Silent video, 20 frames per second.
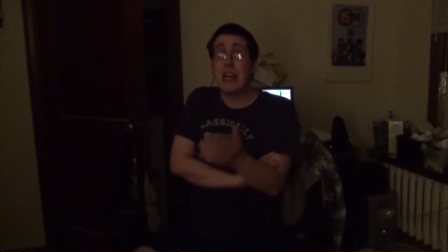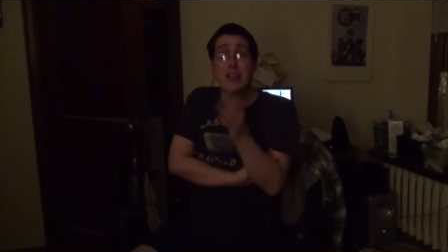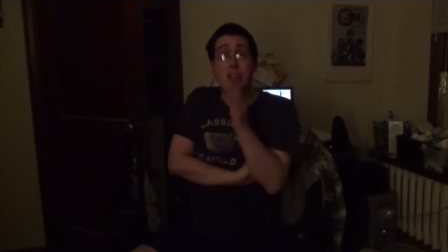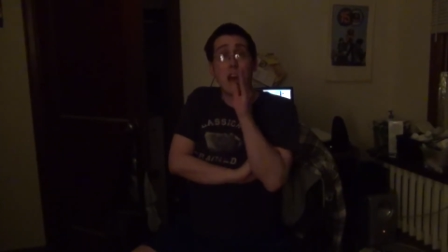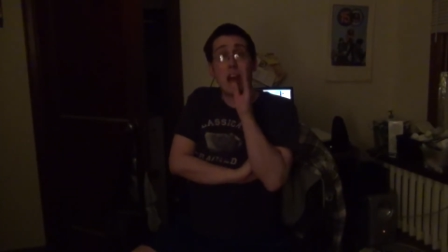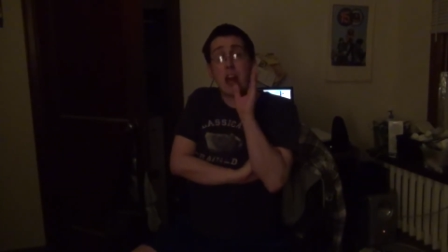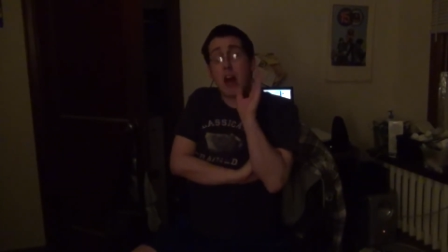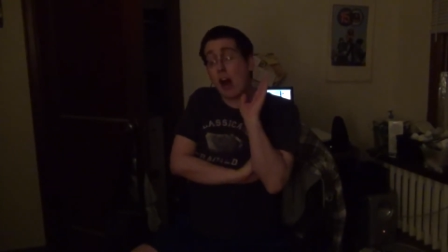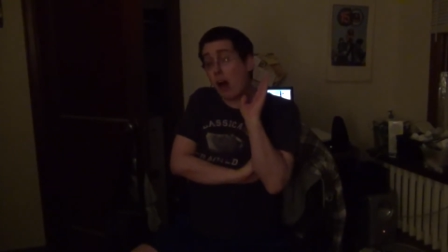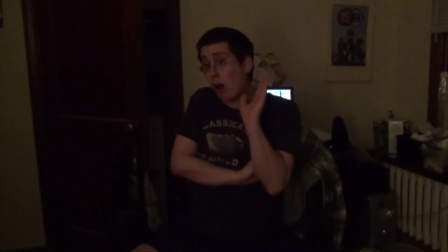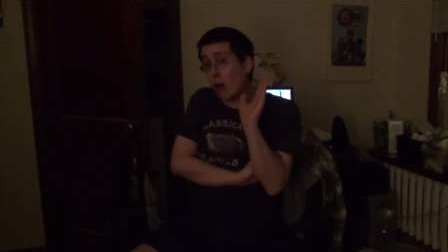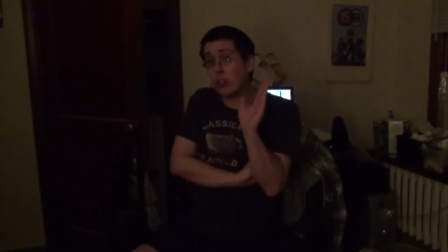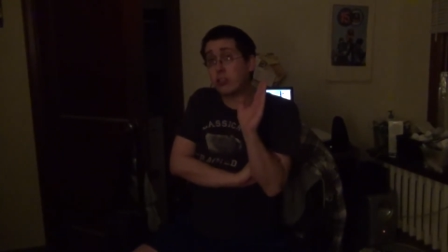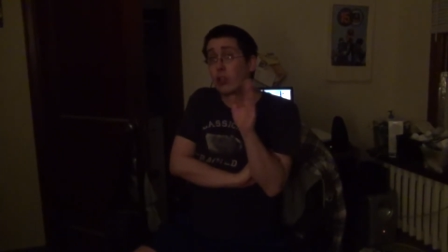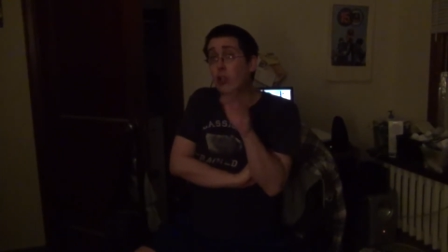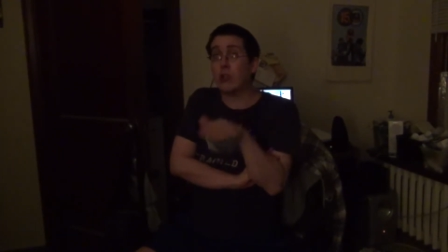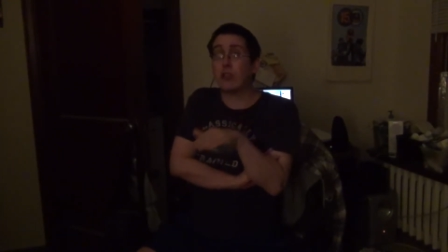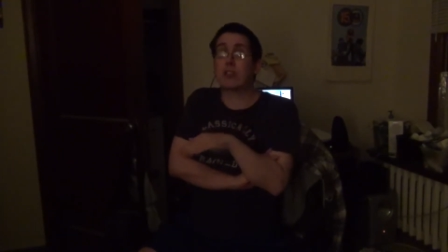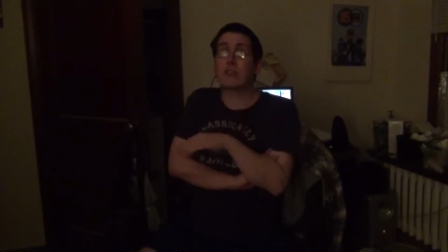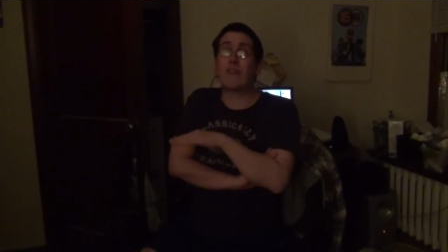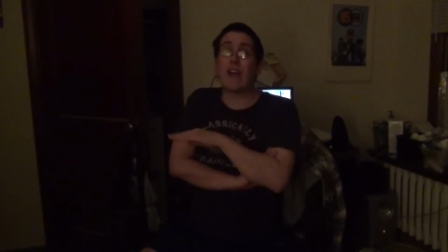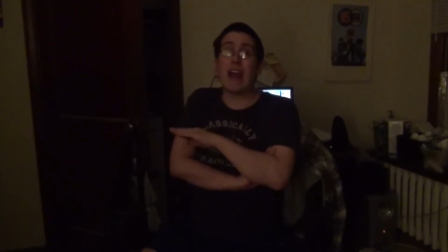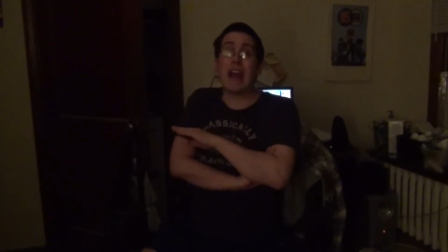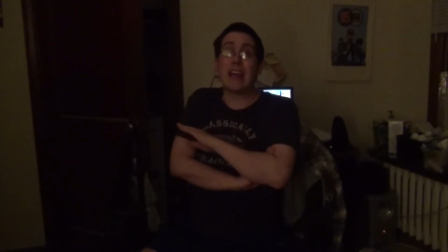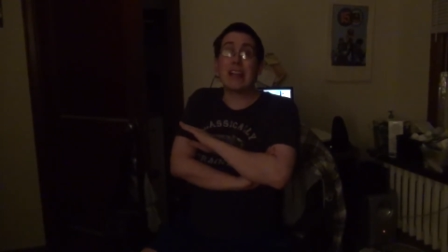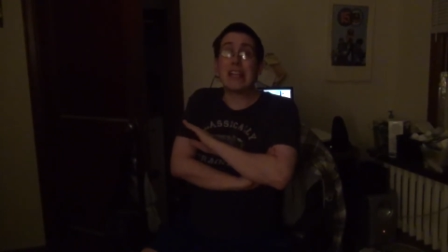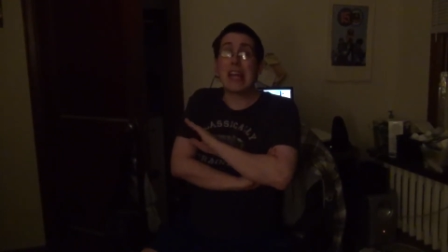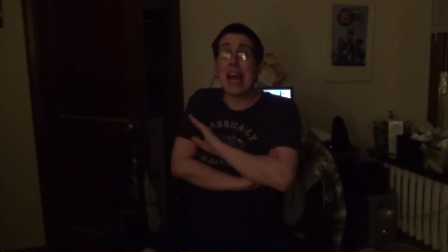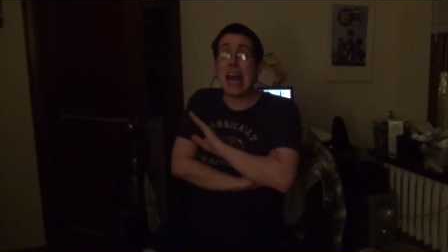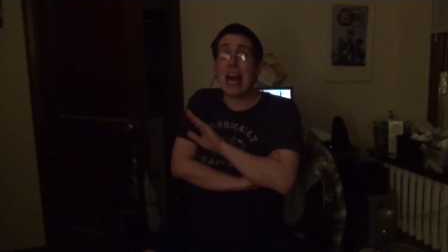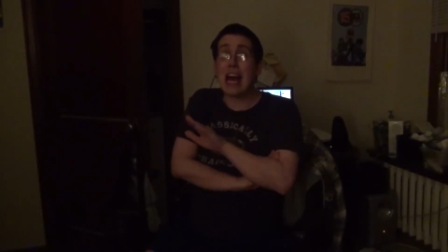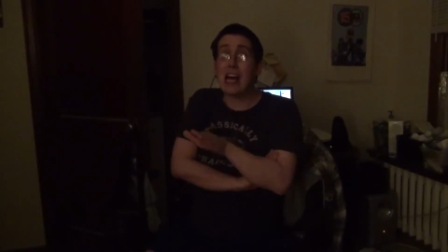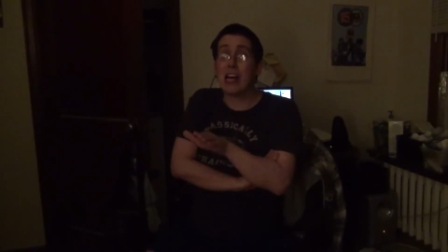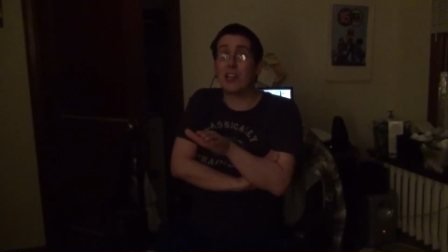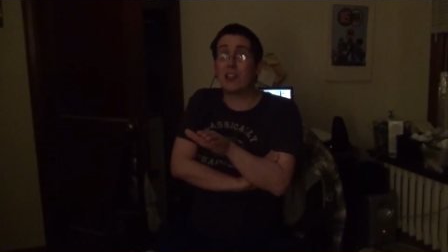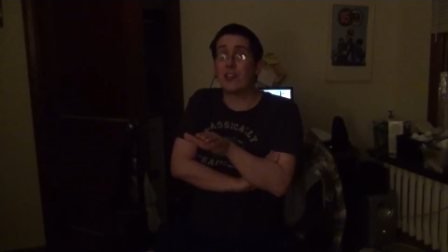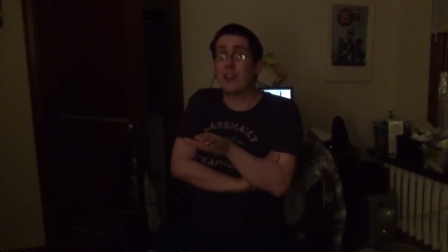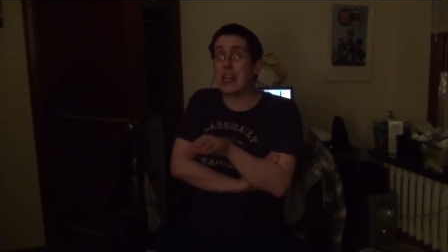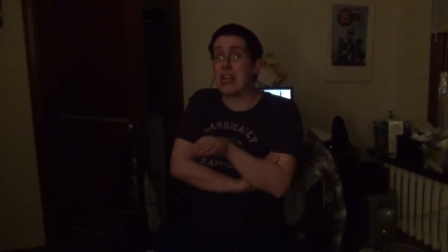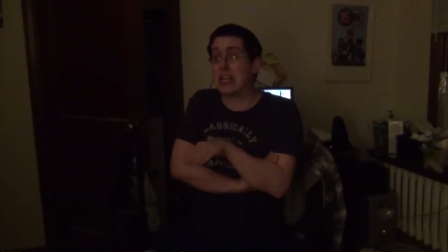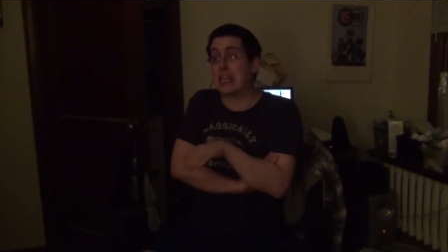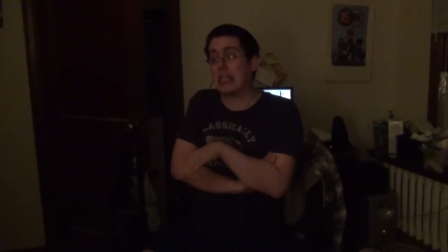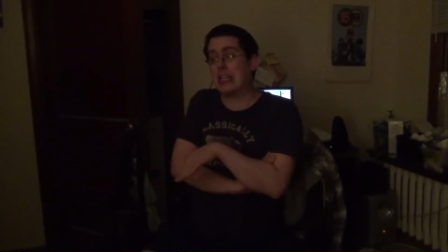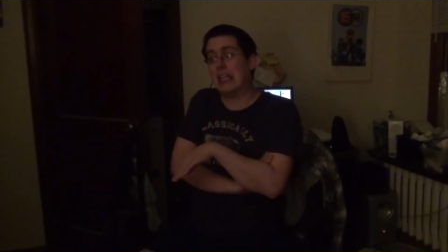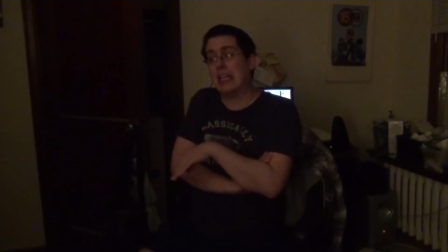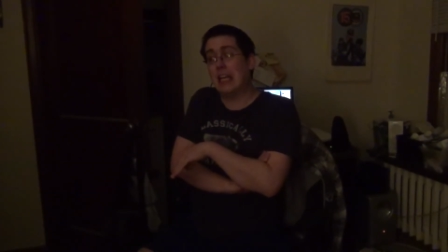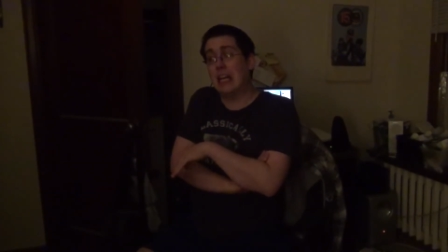That also looks fantastic.